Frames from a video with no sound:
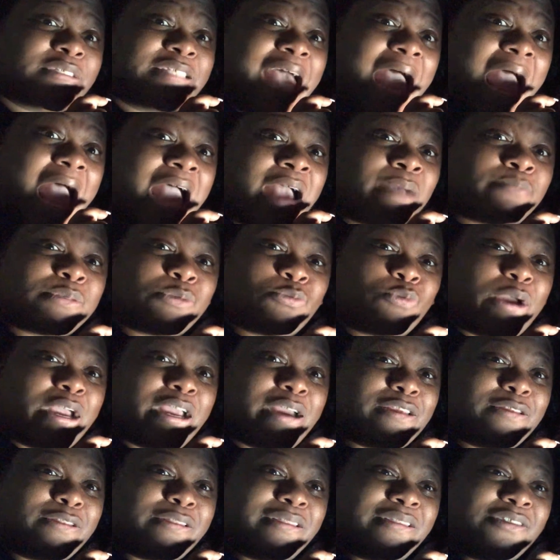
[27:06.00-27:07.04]
times
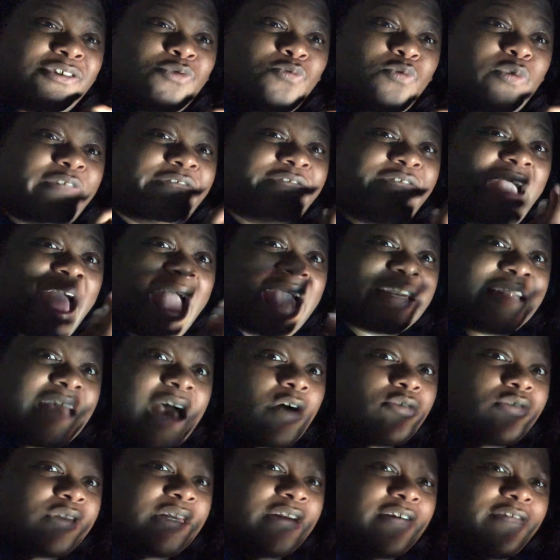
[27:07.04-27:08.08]
where you will find
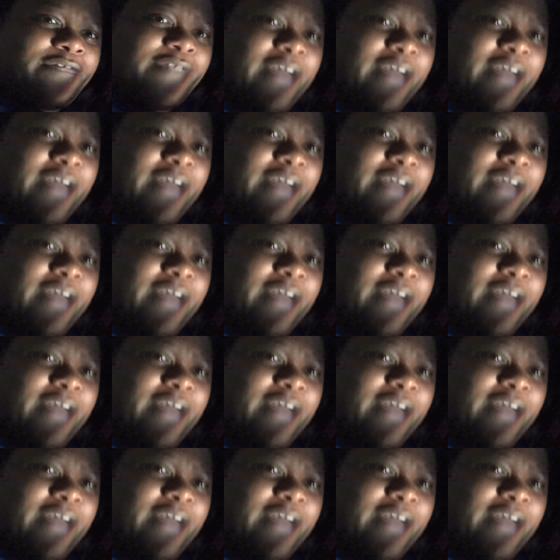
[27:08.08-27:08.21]
out that a